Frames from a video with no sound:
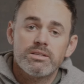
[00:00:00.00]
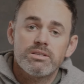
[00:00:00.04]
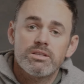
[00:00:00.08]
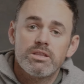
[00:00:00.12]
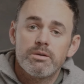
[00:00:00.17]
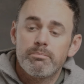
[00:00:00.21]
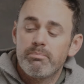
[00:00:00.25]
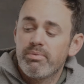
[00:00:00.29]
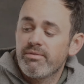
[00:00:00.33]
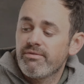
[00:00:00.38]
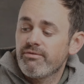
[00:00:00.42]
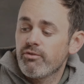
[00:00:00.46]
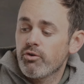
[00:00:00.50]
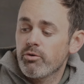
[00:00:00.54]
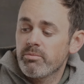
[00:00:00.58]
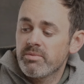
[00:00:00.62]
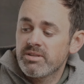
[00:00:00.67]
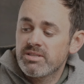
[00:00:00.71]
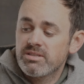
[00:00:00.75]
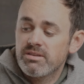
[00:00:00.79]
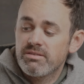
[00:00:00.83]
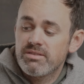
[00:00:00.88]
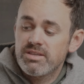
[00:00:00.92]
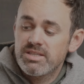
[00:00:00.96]
into the
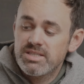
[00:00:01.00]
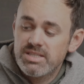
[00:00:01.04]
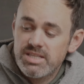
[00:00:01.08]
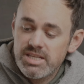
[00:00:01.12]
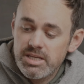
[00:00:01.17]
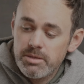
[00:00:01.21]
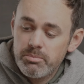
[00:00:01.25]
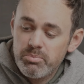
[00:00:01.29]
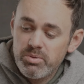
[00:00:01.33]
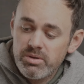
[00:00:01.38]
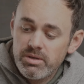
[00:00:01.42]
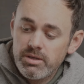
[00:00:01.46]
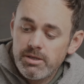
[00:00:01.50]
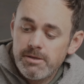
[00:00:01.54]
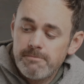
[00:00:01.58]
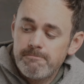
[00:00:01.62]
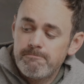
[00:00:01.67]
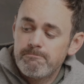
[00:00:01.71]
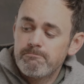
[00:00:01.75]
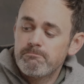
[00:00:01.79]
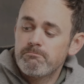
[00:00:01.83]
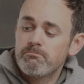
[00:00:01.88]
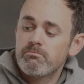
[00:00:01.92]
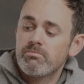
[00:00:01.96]
performance of this teepee,
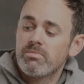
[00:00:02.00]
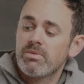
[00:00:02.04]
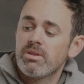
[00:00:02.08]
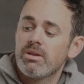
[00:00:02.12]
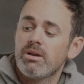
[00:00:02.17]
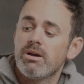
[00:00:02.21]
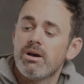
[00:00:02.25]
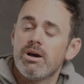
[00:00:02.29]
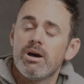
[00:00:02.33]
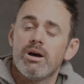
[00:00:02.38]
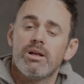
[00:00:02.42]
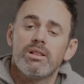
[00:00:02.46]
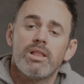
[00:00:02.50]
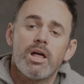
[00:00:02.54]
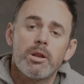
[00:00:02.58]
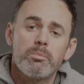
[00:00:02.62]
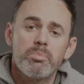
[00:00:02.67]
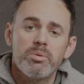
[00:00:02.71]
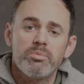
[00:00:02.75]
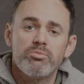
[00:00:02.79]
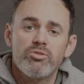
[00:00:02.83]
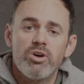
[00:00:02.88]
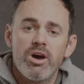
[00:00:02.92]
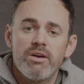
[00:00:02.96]
a lot
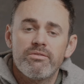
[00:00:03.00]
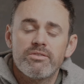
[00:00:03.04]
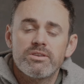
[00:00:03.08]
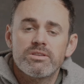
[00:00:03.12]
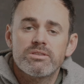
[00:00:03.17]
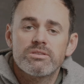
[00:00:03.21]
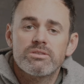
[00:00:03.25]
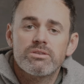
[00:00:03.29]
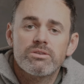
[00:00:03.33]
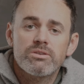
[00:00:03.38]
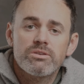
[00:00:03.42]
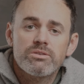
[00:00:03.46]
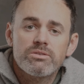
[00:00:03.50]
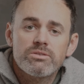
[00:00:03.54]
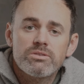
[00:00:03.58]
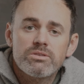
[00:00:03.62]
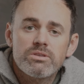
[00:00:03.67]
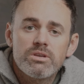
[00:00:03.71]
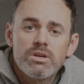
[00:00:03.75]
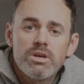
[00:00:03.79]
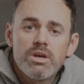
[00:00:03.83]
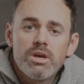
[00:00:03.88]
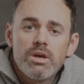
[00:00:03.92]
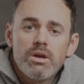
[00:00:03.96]
of people have
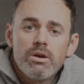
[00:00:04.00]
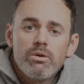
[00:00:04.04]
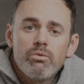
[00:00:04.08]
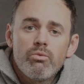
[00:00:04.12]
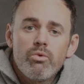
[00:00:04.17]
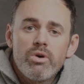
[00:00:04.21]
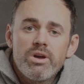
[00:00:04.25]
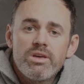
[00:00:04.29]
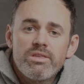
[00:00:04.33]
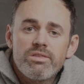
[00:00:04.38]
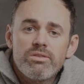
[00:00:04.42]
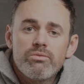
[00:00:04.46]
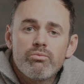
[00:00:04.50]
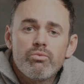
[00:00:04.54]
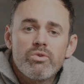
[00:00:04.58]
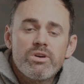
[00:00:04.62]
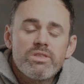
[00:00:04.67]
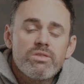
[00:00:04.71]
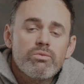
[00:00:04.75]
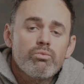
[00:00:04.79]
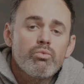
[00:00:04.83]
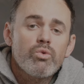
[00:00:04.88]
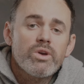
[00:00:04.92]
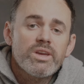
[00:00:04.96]
concerns with
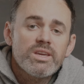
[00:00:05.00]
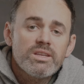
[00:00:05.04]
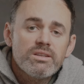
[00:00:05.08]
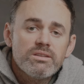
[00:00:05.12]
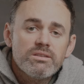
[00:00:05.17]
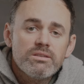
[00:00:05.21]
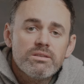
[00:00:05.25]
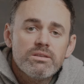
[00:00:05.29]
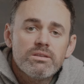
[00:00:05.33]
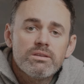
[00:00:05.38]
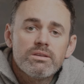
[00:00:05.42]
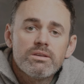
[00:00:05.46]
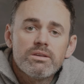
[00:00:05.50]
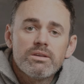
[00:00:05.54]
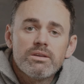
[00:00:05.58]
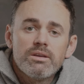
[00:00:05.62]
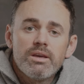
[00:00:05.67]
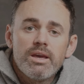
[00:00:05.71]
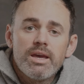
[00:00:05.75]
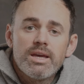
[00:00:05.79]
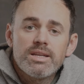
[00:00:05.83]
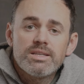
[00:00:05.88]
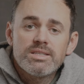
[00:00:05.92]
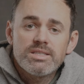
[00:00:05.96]
wind
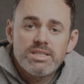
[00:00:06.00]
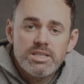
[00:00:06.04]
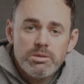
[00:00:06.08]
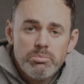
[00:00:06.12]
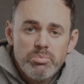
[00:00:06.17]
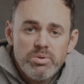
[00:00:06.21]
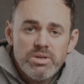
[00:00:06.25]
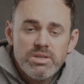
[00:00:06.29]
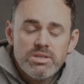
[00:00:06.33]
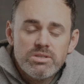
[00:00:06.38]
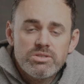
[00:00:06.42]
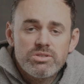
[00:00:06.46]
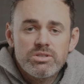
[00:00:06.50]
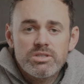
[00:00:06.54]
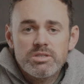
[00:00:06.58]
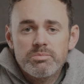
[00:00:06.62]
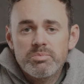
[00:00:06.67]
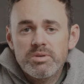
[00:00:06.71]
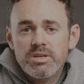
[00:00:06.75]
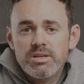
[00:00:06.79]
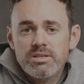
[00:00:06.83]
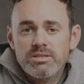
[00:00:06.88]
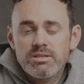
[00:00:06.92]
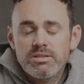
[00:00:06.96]
and teepees
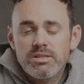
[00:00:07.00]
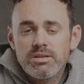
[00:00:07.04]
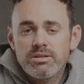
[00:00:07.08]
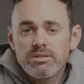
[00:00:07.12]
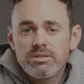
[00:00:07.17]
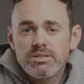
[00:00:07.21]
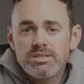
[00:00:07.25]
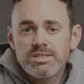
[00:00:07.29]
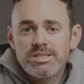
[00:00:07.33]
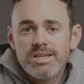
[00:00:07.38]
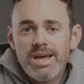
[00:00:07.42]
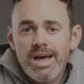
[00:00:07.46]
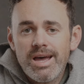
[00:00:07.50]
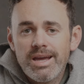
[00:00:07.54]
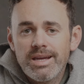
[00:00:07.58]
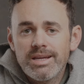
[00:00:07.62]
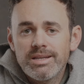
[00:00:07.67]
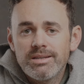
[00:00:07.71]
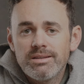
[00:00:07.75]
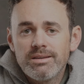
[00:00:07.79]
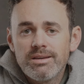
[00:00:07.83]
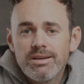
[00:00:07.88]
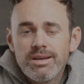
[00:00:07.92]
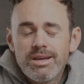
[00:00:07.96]
just because of their
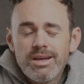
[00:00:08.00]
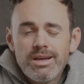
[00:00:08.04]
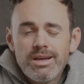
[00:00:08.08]
design.